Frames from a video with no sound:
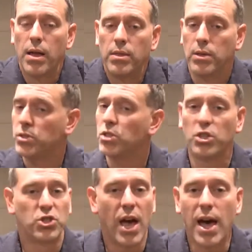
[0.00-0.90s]
This is a
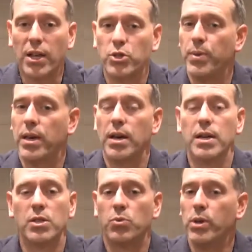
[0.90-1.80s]
challenge
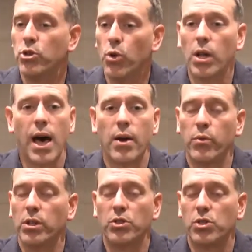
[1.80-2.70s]
because we do a lot of
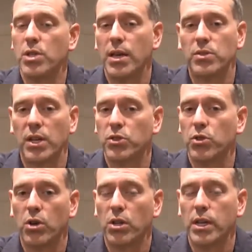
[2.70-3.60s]
religious things
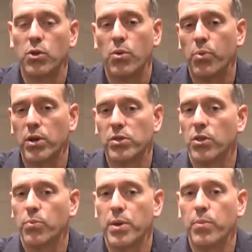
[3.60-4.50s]
externally to impress
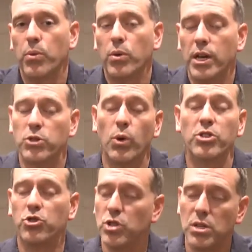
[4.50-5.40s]
other people. It's
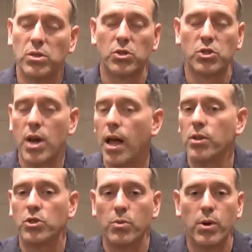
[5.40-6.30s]
what Jesus
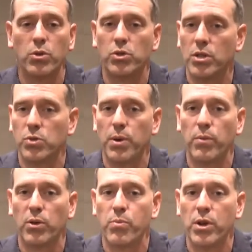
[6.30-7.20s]
challenged the most in his
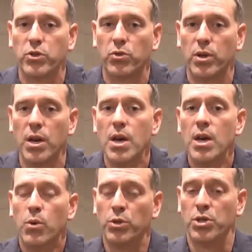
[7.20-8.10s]
public ministry,
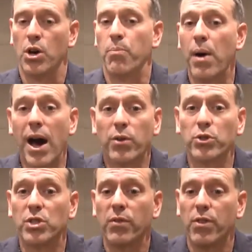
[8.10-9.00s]
was the
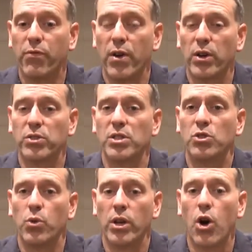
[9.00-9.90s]
hypocrisy of the Pharisees
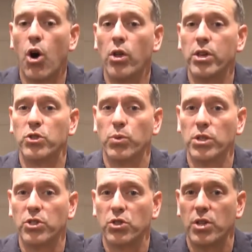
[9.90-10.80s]
doing all these
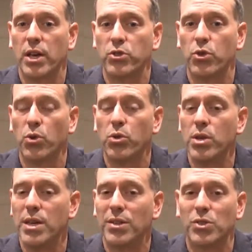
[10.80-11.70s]
religious external
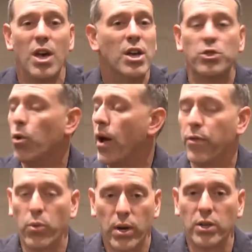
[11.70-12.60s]
things so
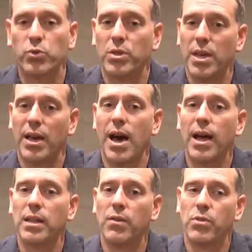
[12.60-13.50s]
everyone else would think
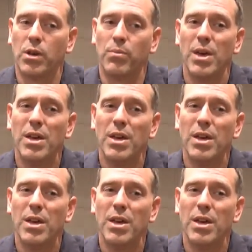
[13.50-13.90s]
highly of them.